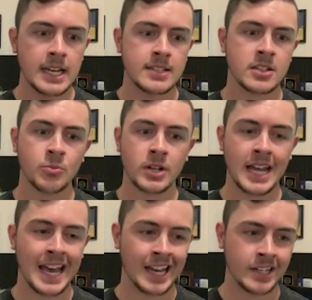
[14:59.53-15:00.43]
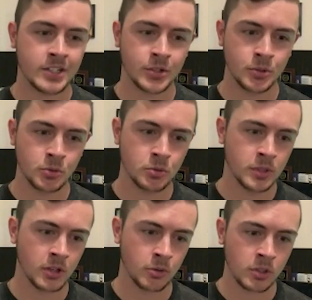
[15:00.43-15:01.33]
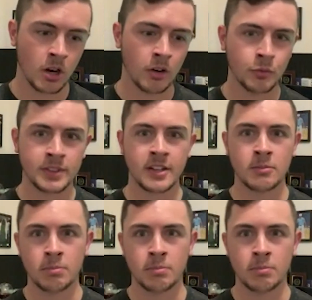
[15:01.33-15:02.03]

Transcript: someone had to, golf with their